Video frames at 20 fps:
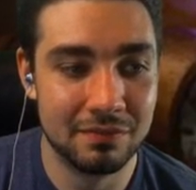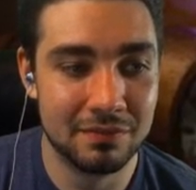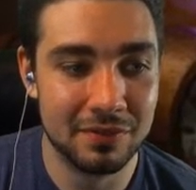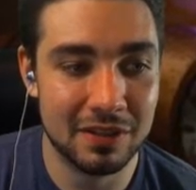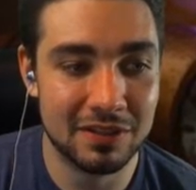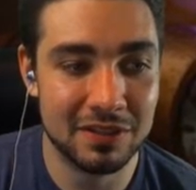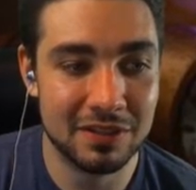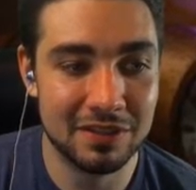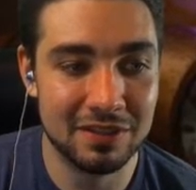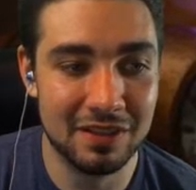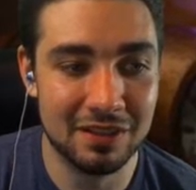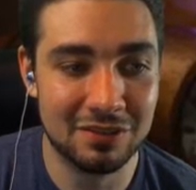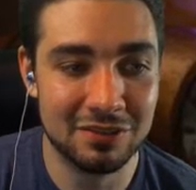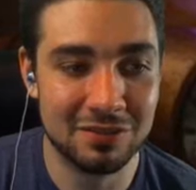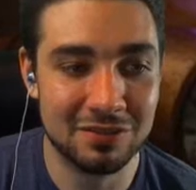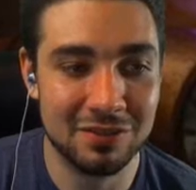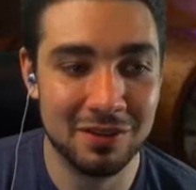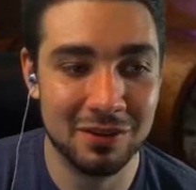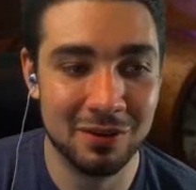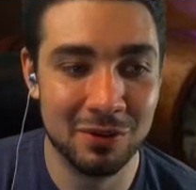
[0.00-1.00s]
That's it. That's
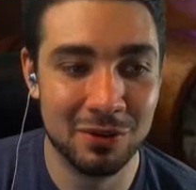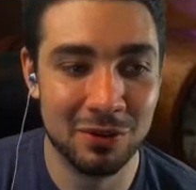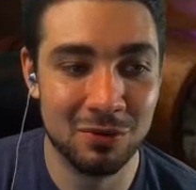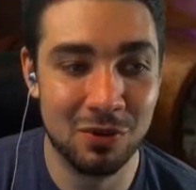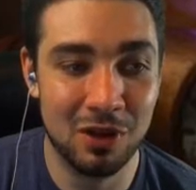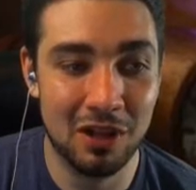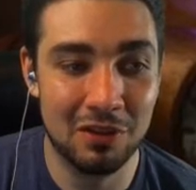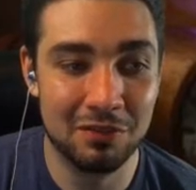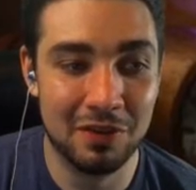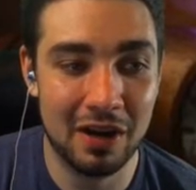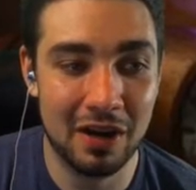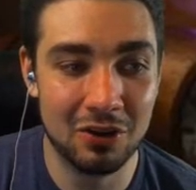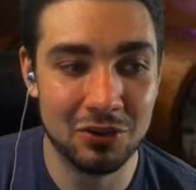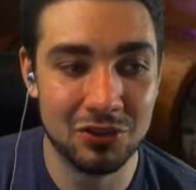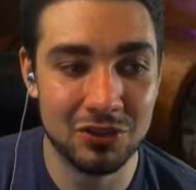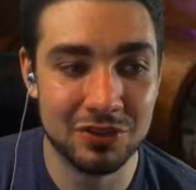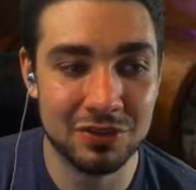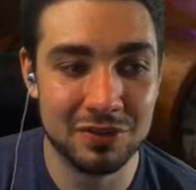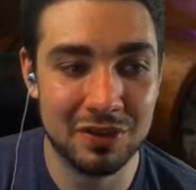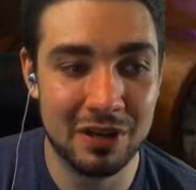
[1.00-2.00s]
no other qualifier,
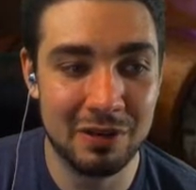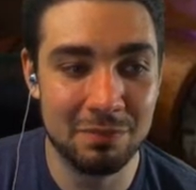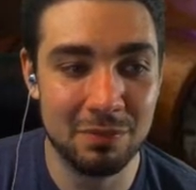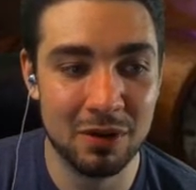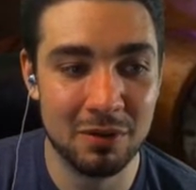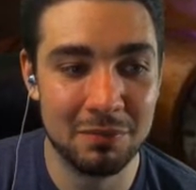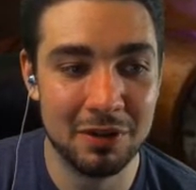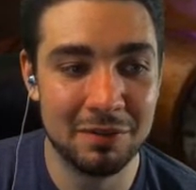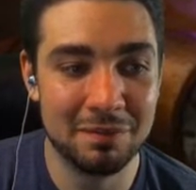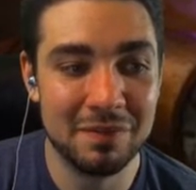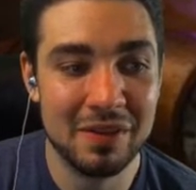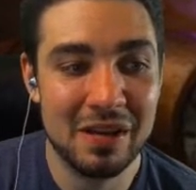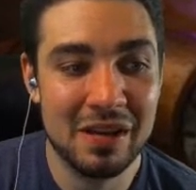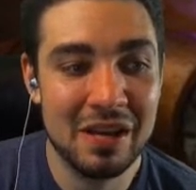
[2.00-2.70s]
just any permanent.